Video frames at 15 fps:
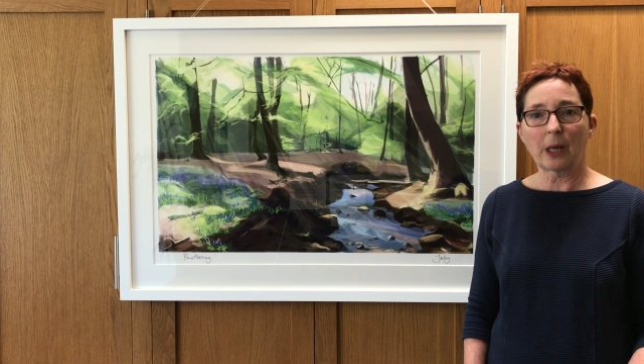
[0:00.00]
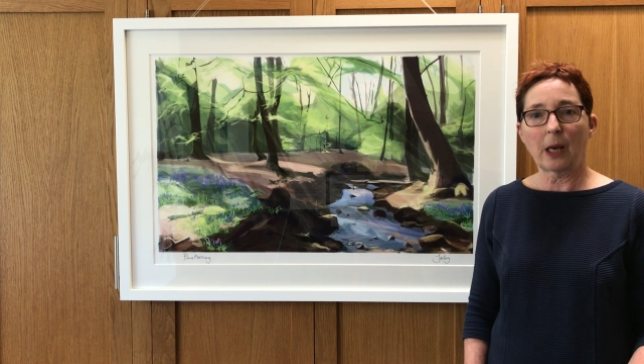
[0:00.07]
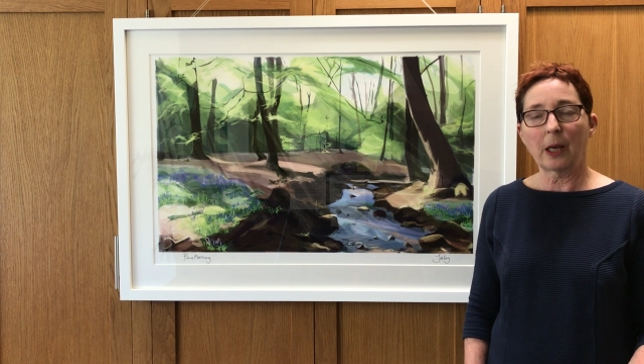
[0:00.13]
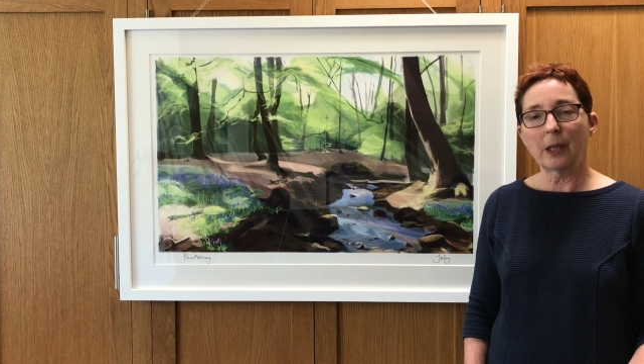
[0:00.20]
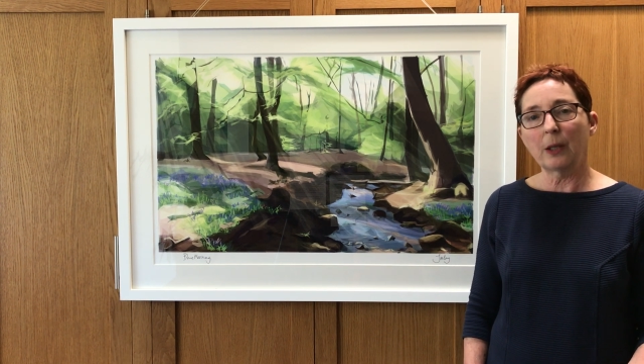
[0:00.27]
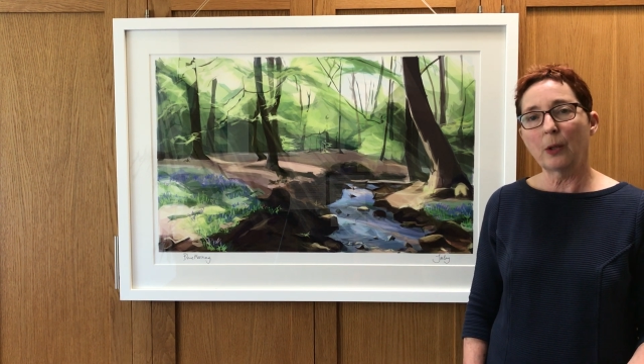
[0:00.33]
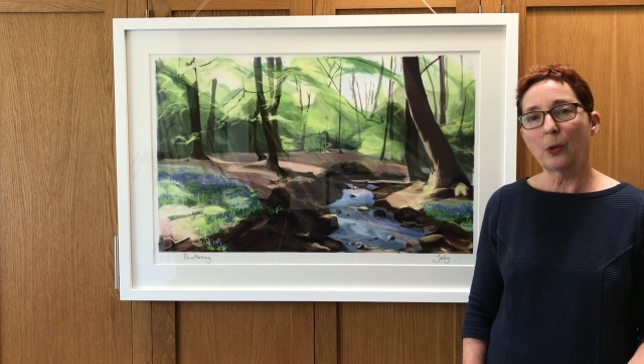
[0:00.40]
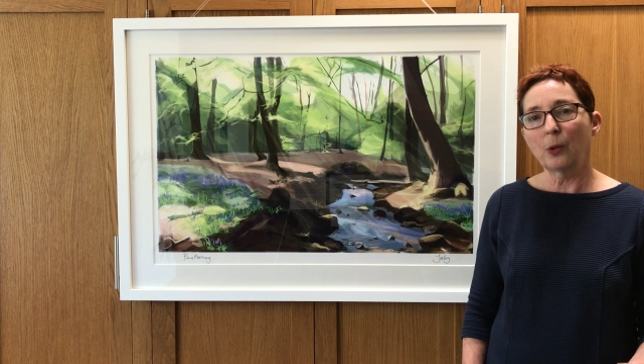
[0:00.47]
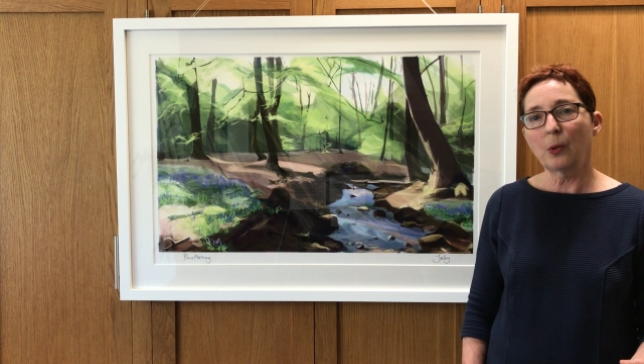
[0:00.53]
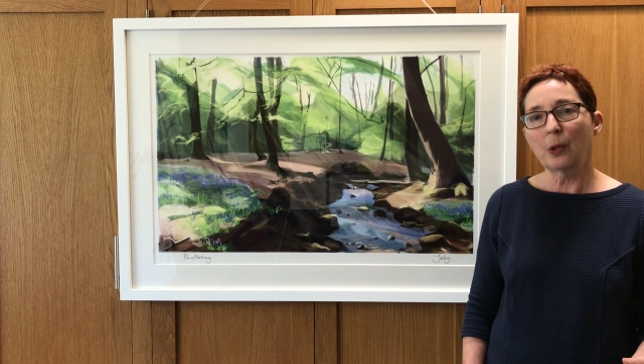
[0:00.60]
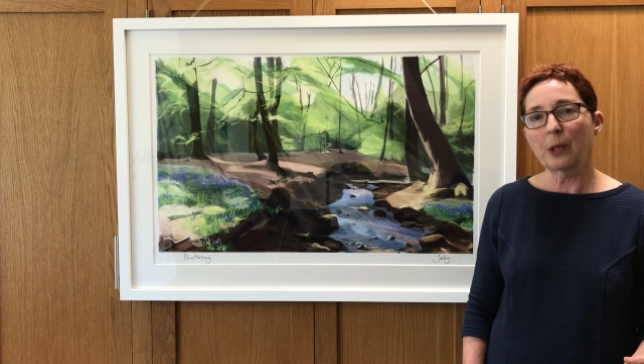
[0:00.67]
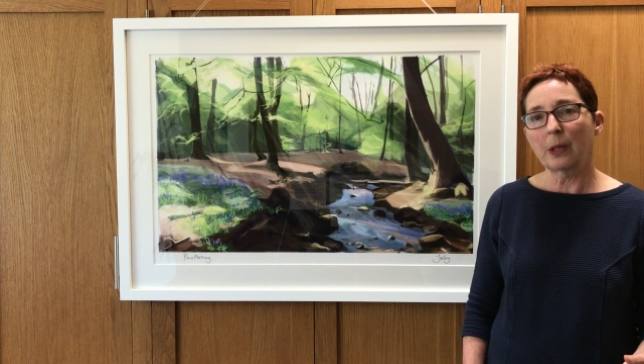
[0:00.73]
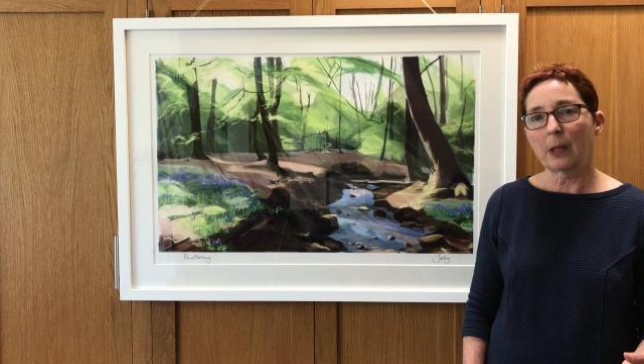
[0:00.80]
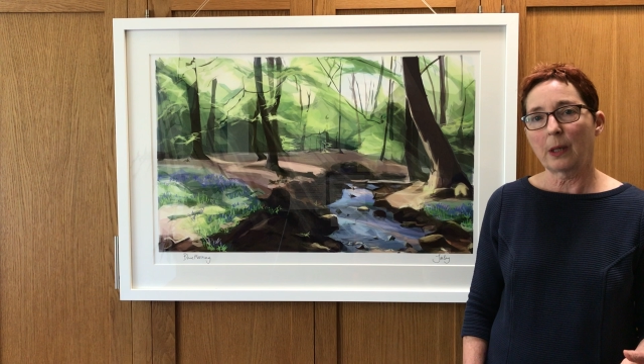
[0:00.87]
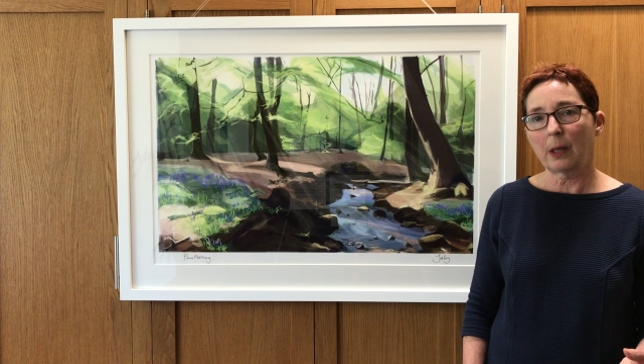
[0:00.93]
I
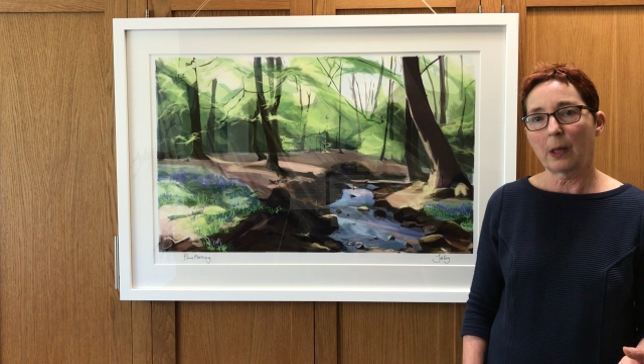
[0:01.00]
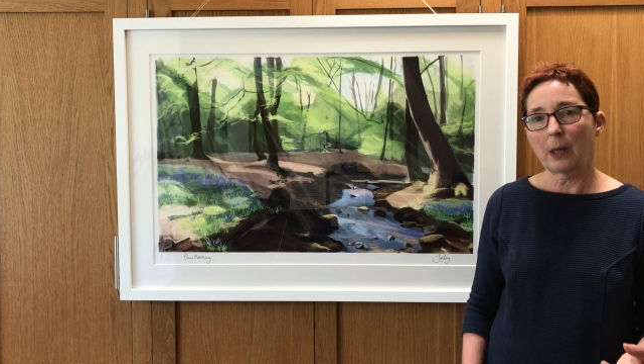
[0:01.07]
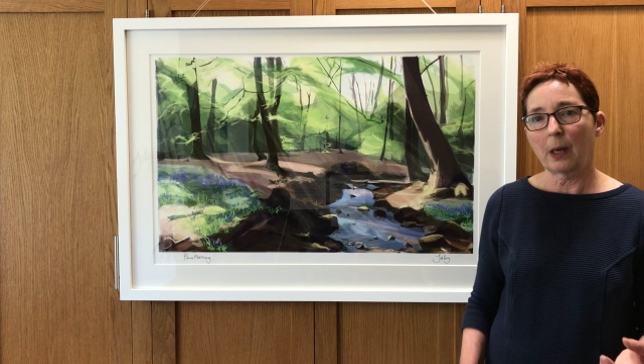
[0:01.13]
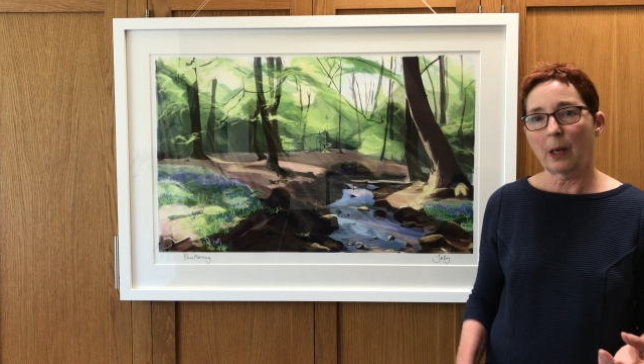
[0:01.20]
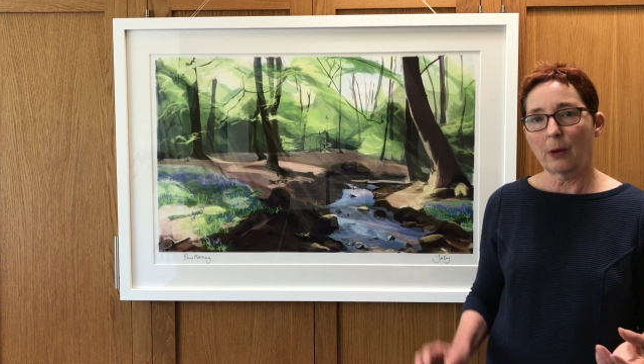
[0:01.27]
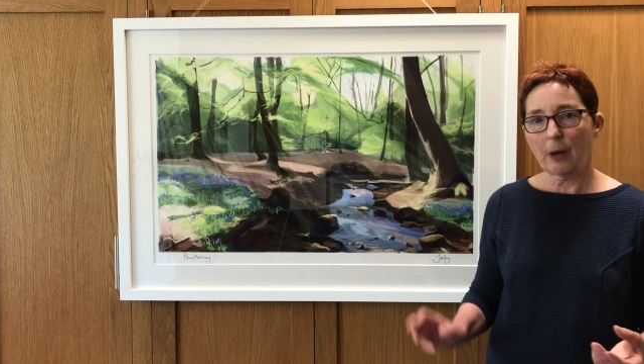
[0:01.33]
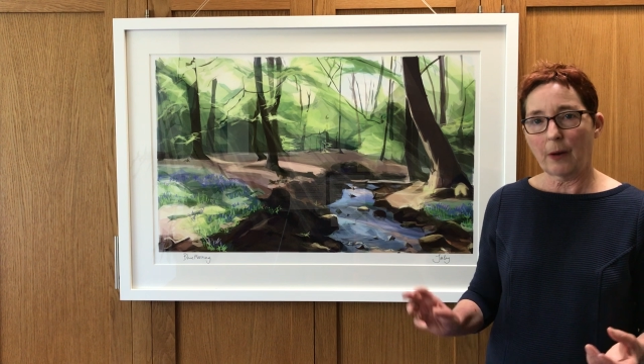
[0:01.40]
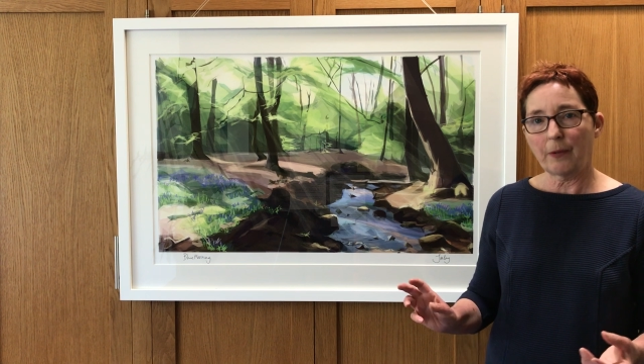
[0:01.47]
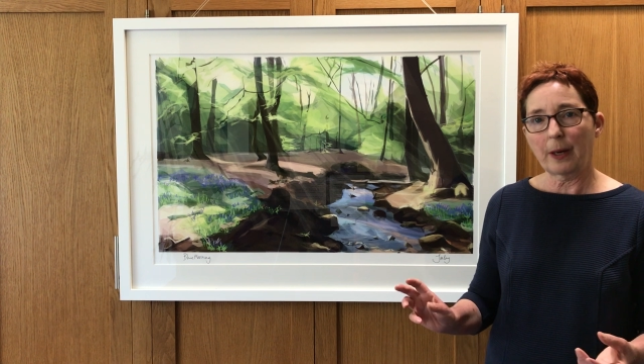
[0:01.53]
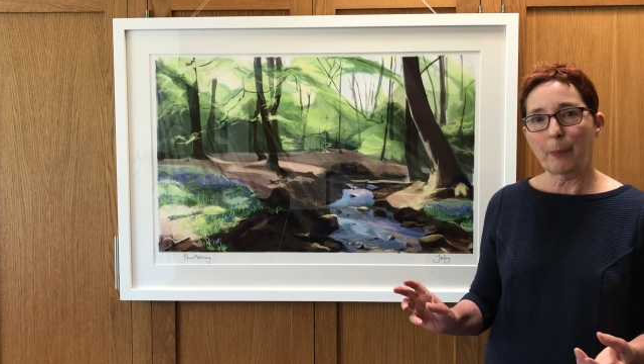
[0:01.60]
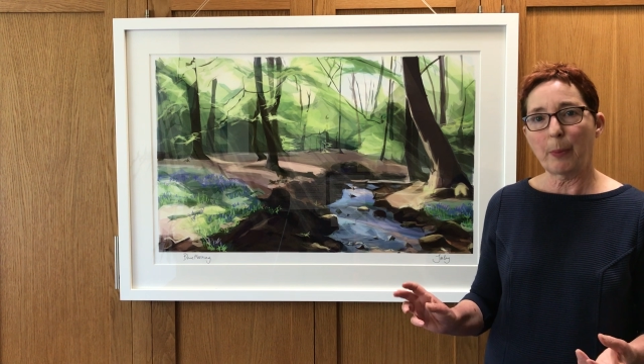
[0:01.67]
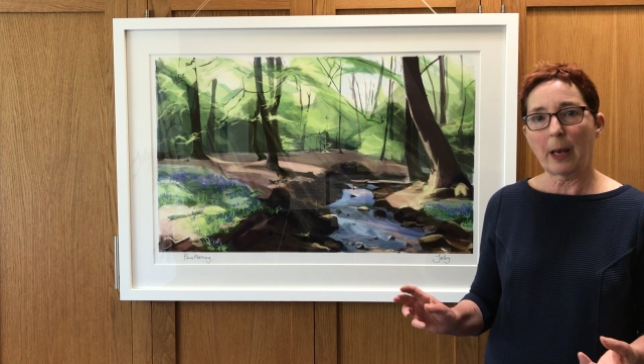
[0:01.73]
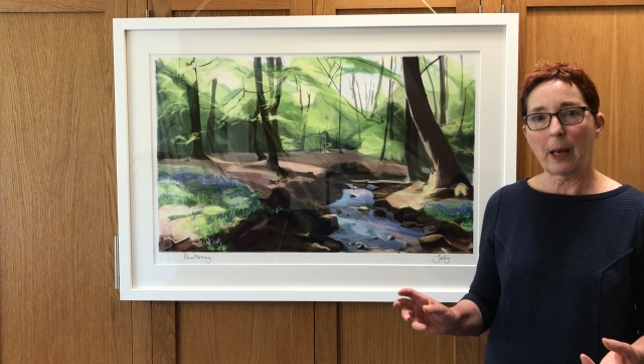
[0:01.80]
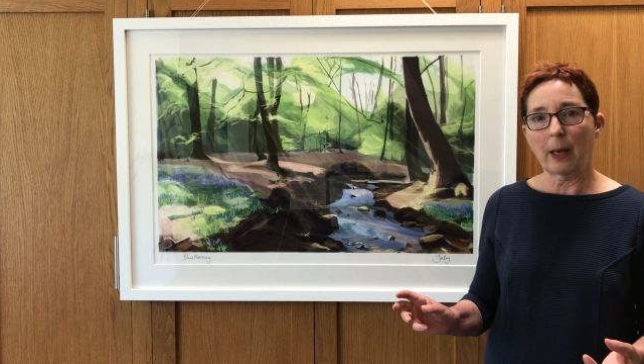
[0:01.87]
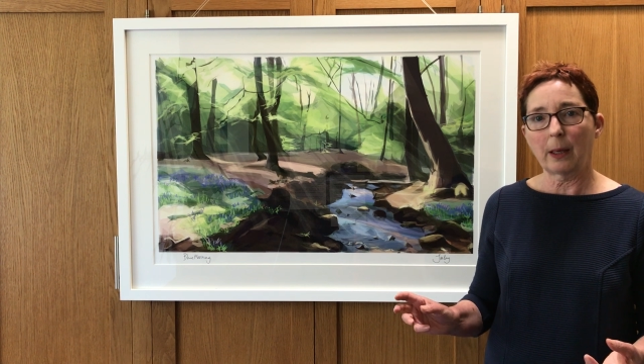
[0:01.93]
use a graphic
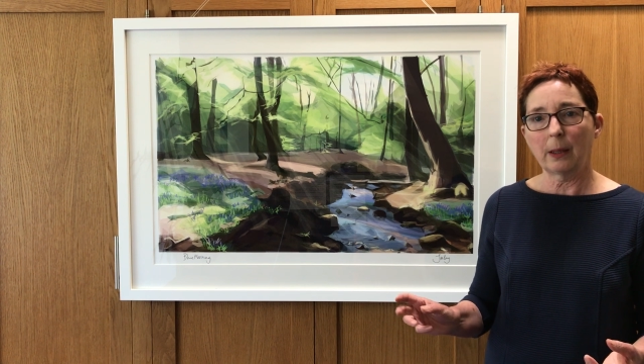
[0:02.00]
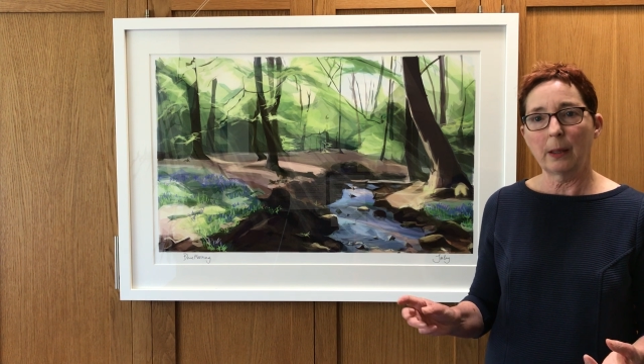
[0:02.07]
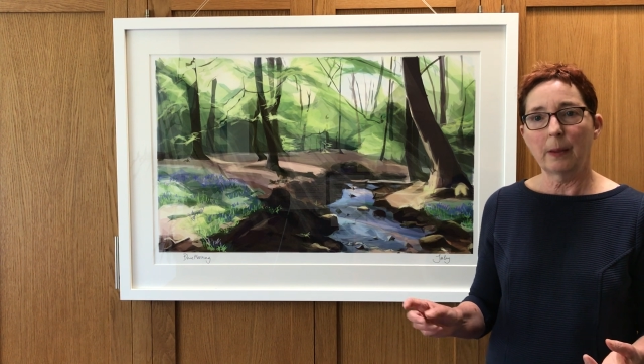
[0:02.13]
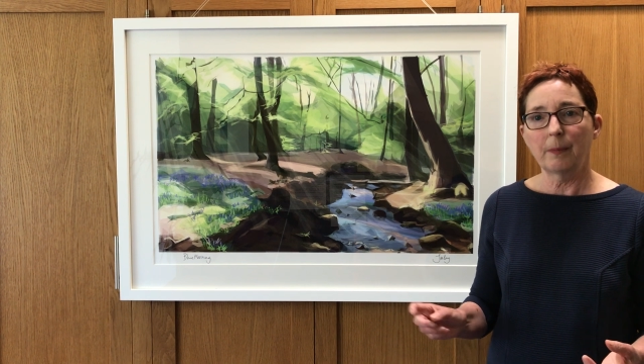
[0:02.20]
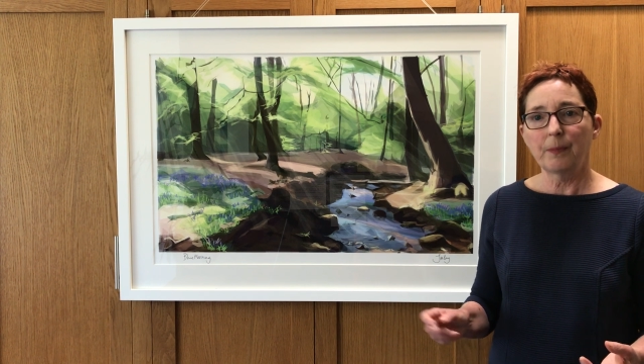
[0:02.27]
pen